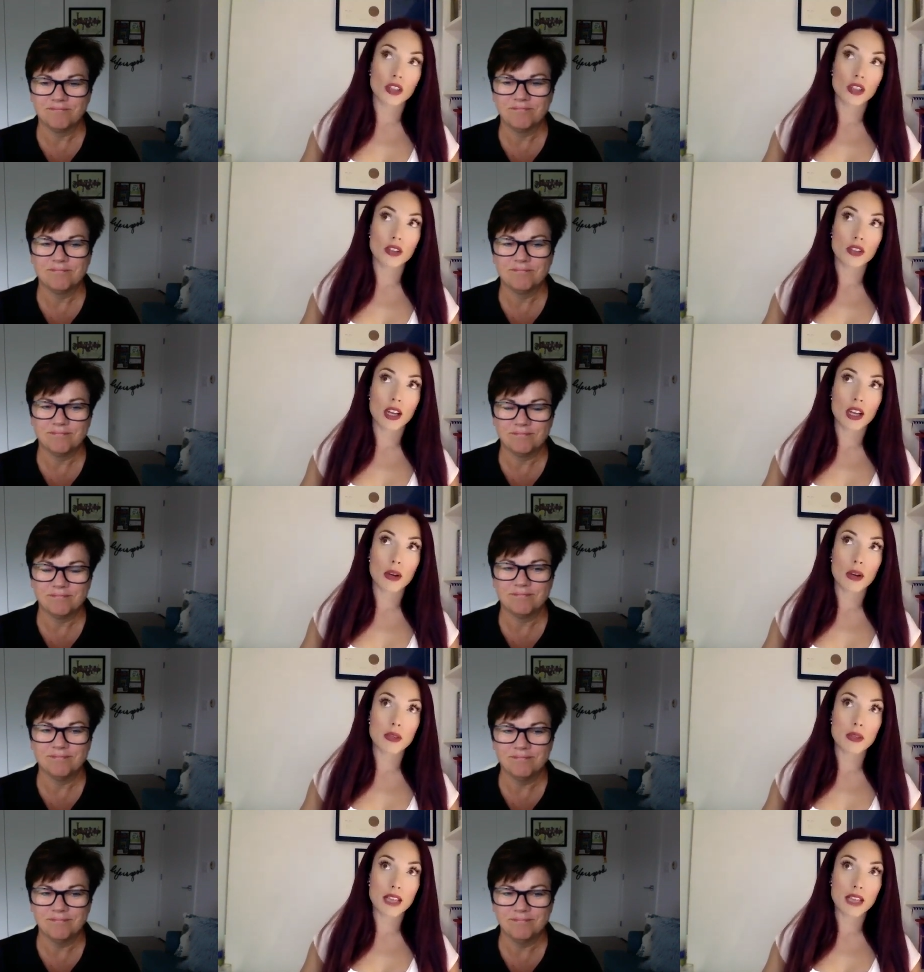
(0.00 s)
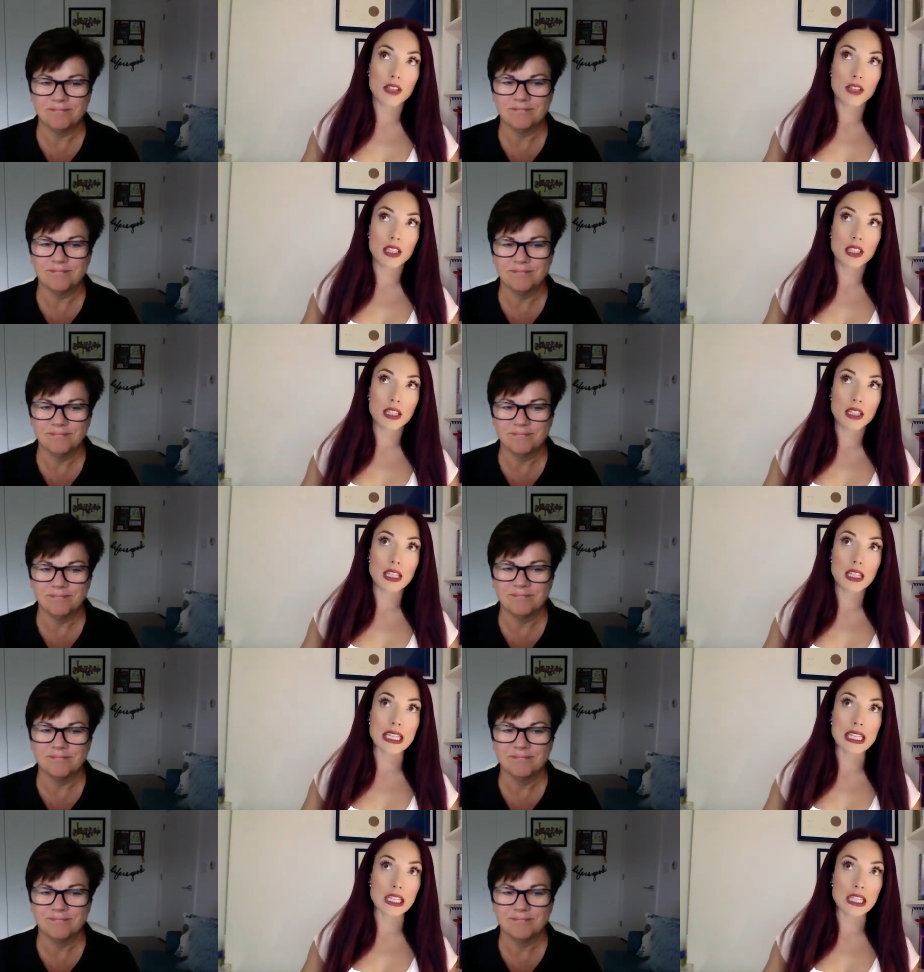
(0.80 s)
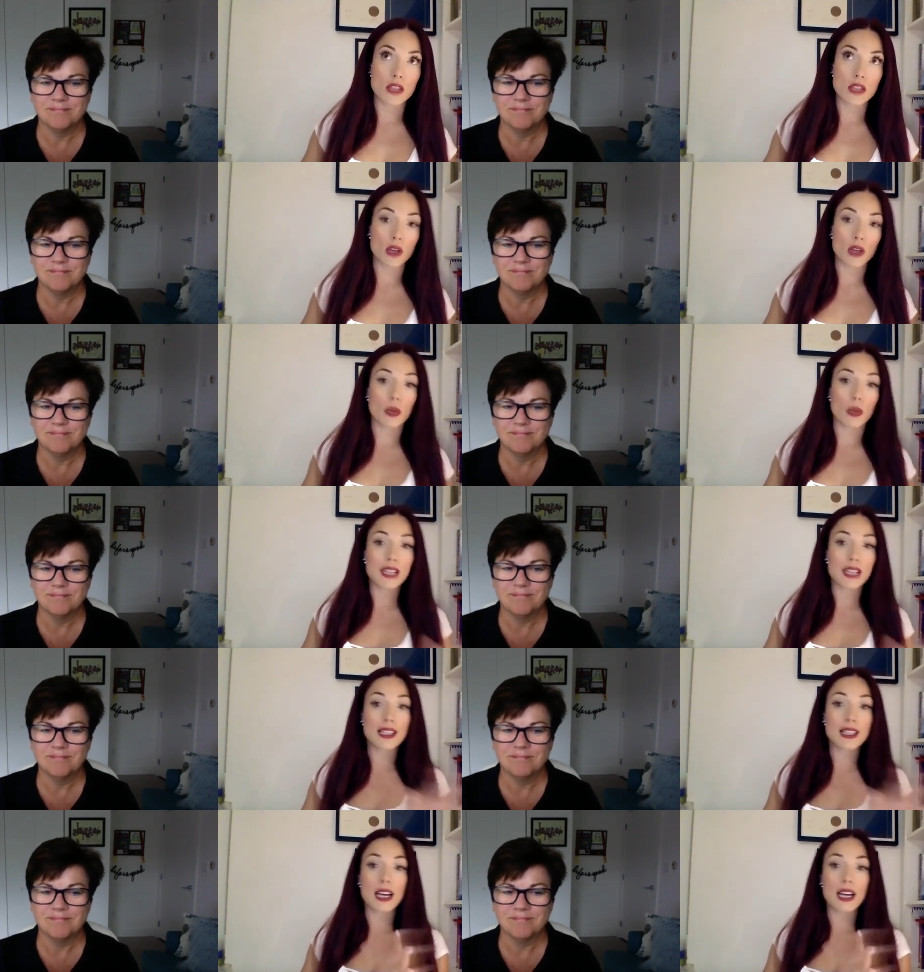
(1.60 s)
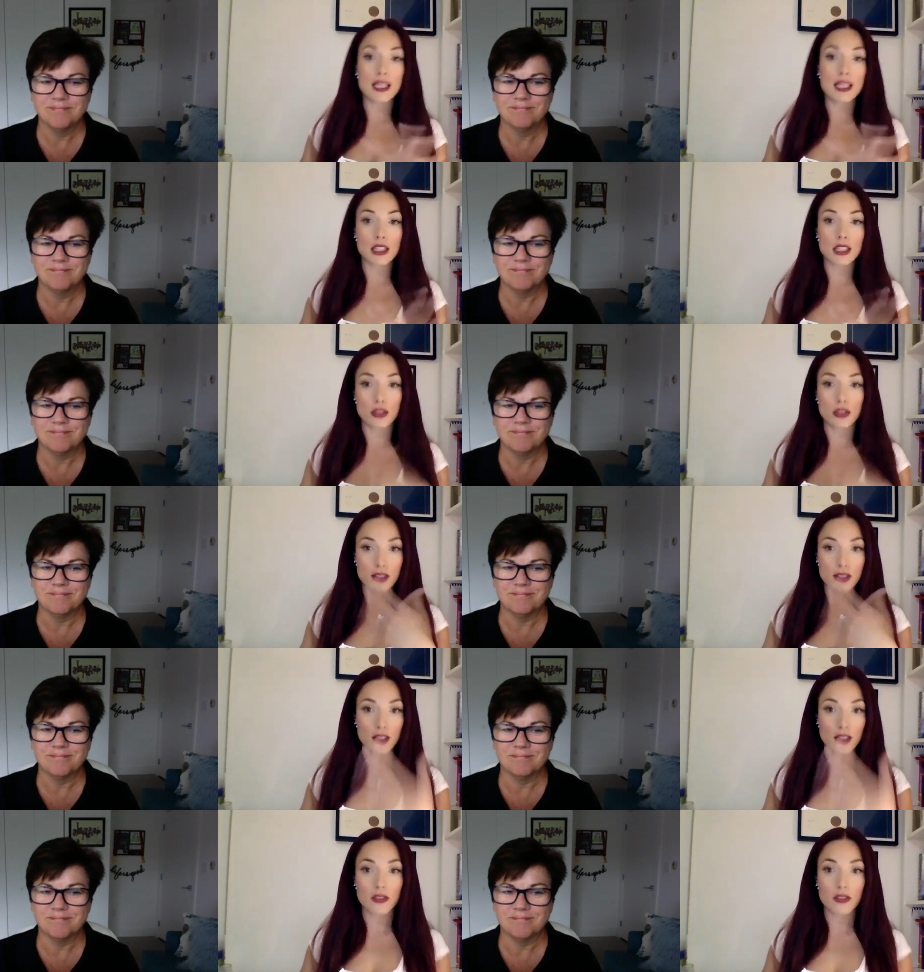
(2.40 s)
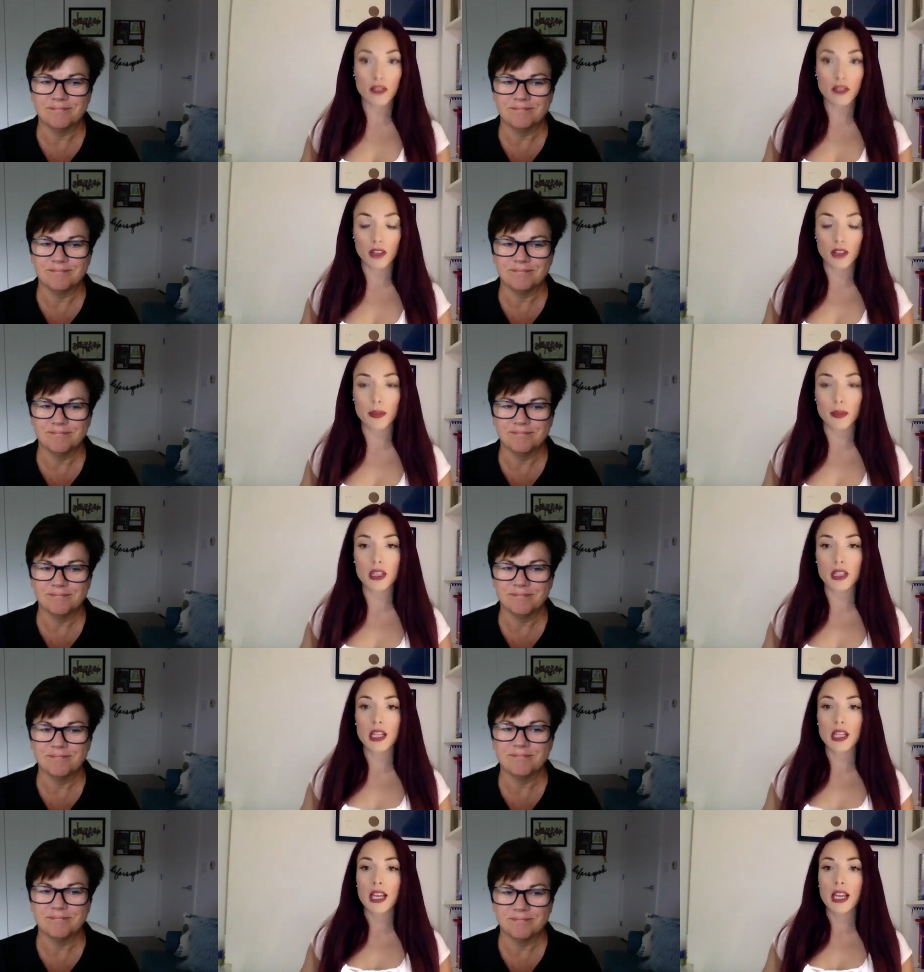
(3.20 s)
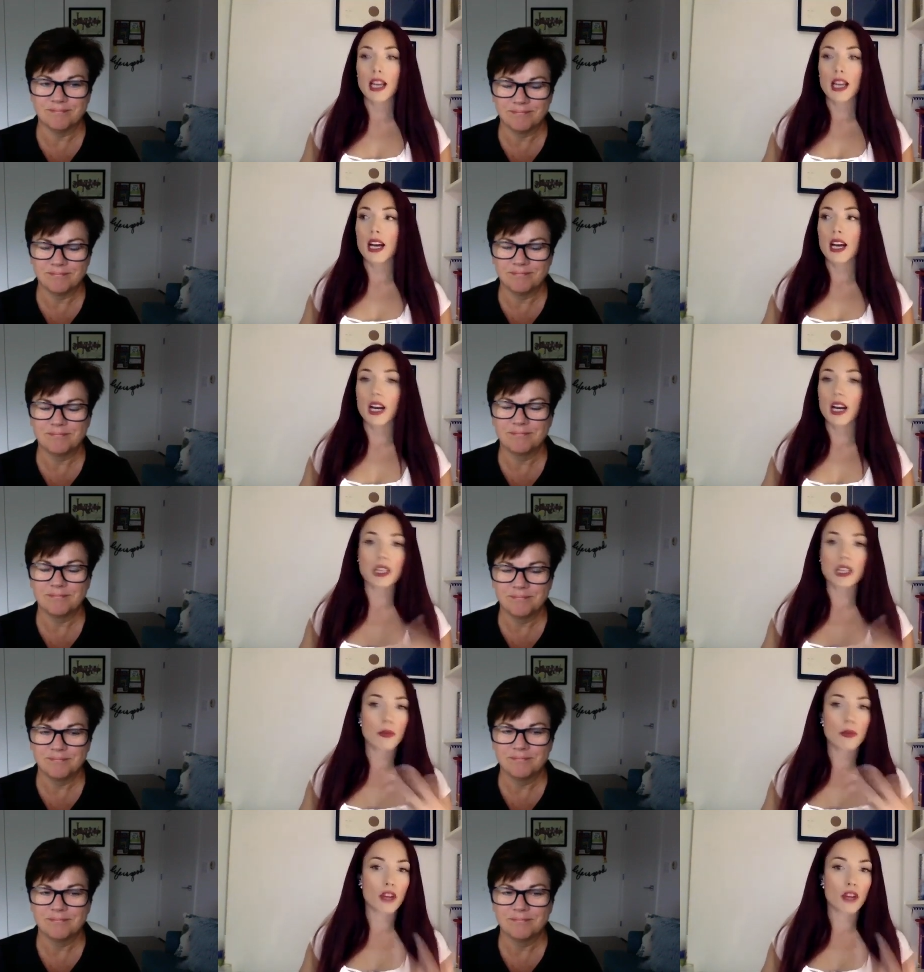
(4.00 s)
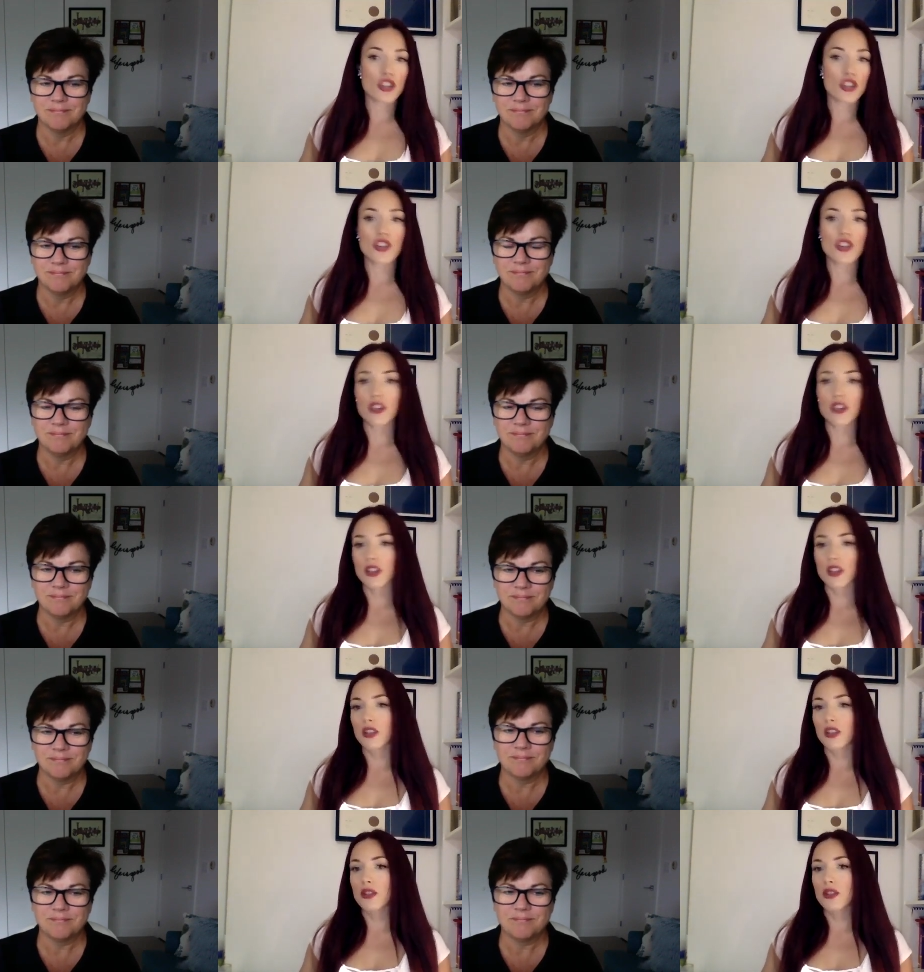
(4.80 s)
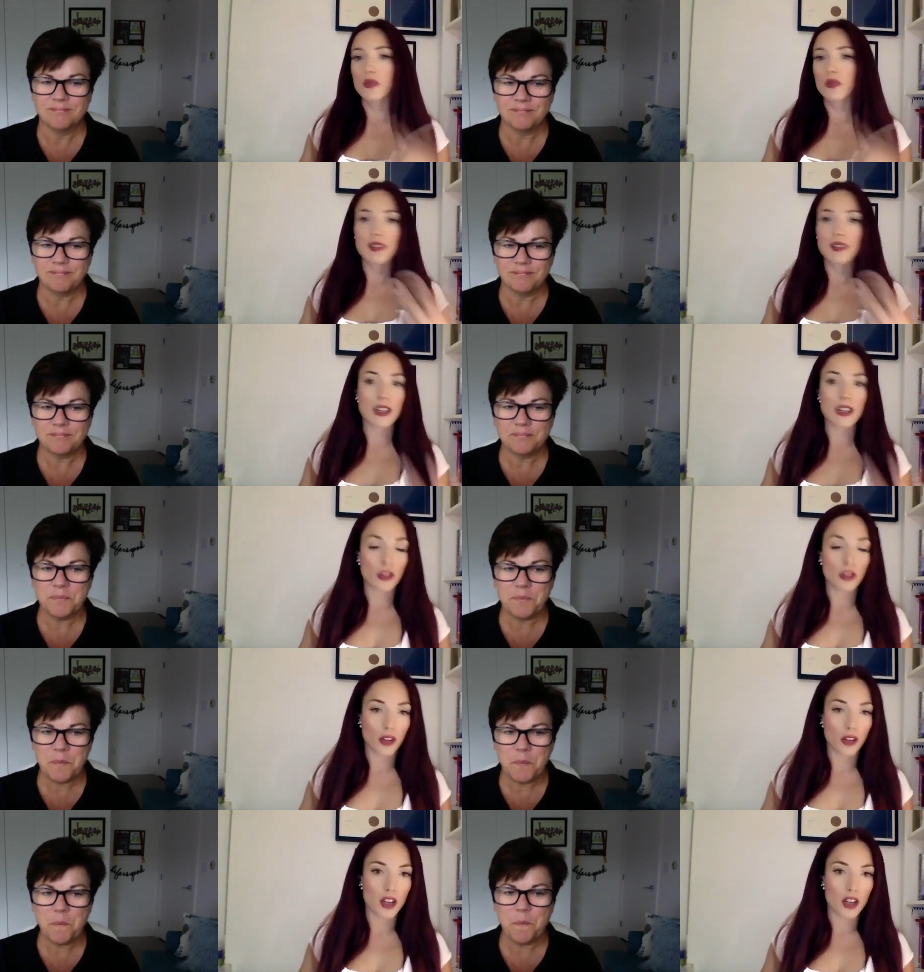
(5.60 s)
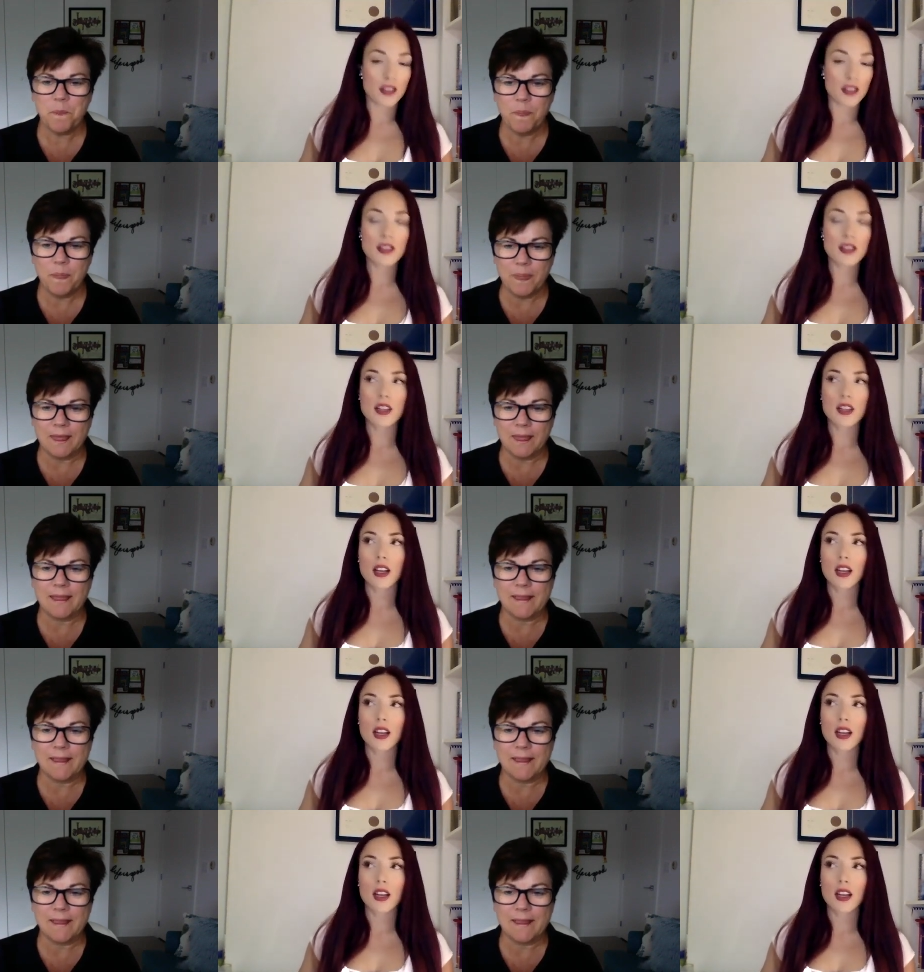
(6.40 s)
Speaker 1: So I, I was having an eating, disorder when I started into the self development, uh, depression, suicidal thoughts.